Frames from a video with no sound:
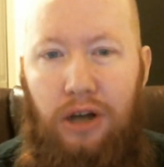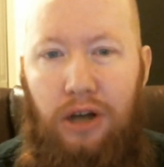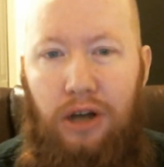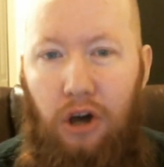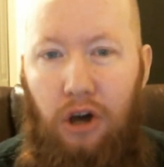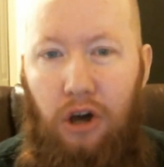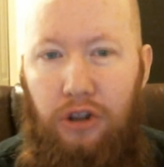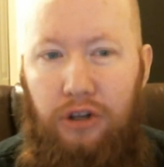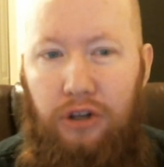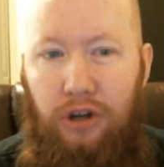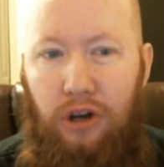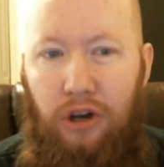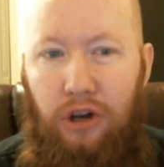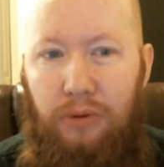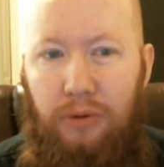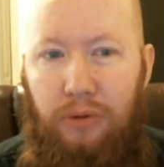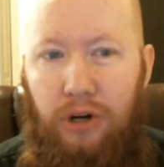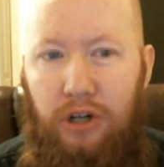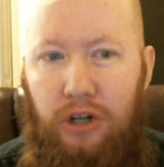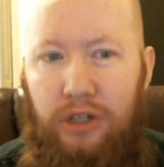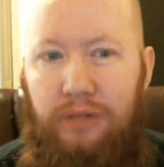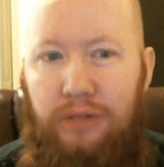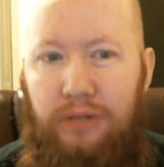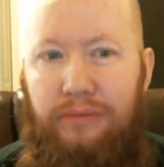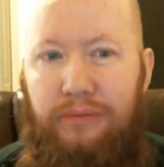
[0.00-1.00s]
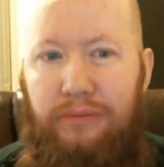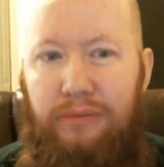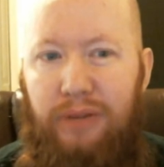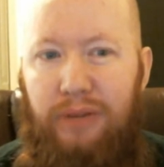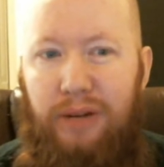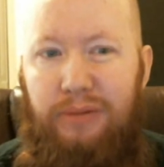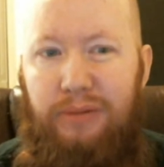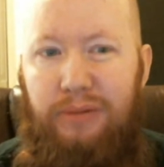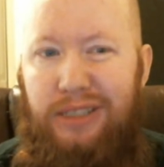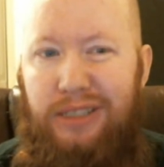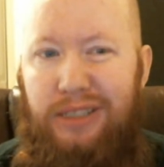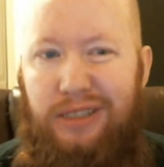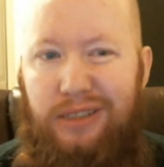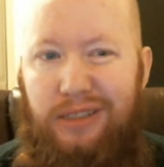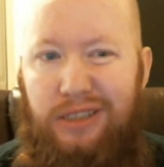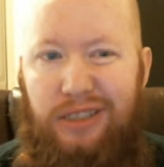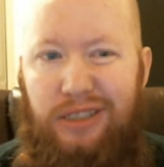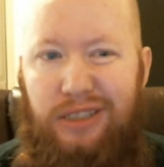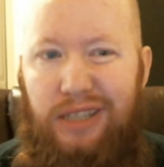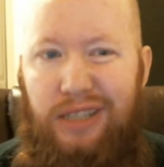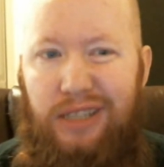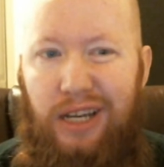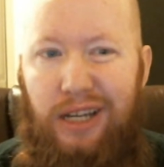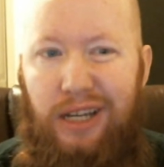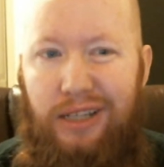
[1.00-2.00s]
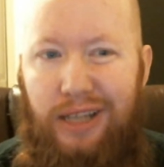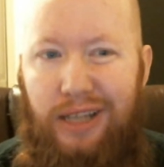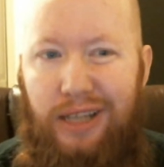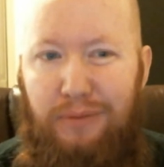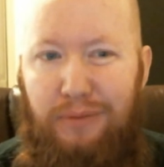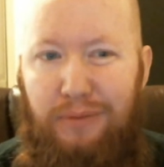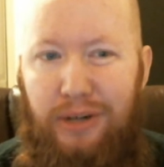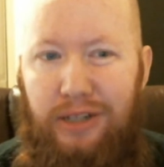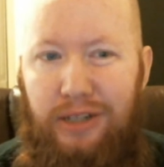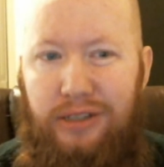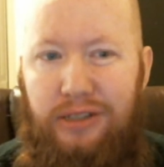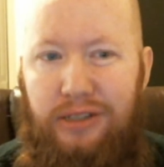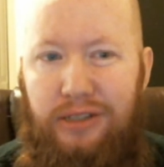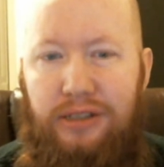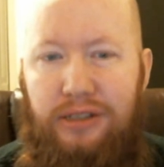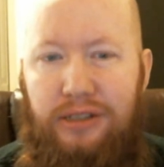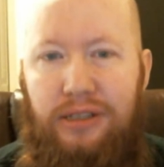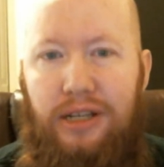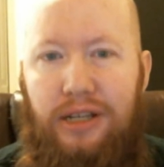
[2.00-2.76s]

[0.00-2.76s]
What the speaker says: all the armor on it. Probably just not that much.